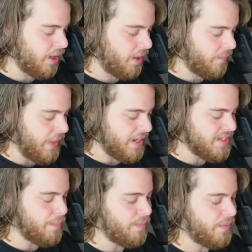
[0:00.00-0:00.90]

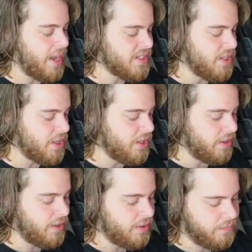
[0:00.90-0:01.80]
Next up, Naxter.
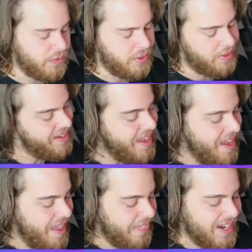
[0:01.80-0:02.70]

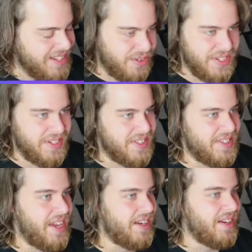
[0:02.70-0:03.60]
Naxter is
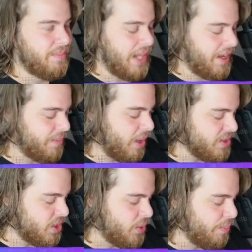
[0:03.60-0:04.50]
insane, like
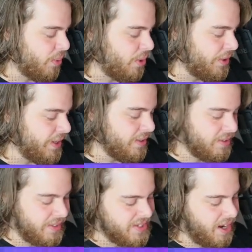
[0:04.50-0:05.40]
Monster Reborn.
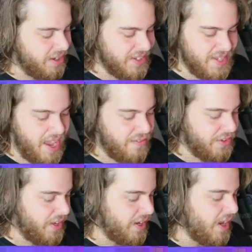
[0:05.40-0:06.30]
This card does
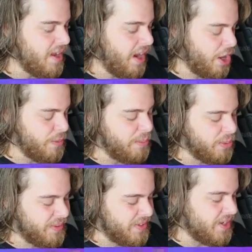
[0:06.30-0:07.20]
everything. I remember
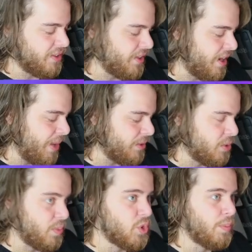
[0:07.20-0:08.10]
when this card came out,
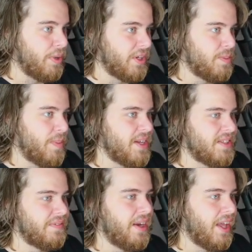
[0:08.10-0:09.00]
it was super
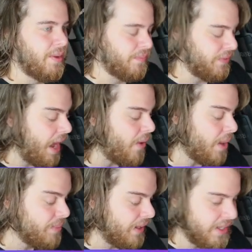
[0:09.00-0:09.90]
expensive, and now
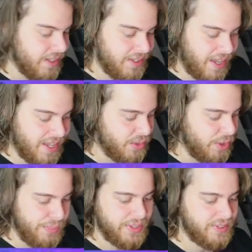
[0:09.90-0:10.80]
I'm glad it has a
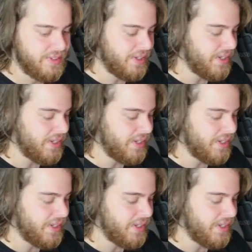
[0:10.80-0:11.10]
reprint.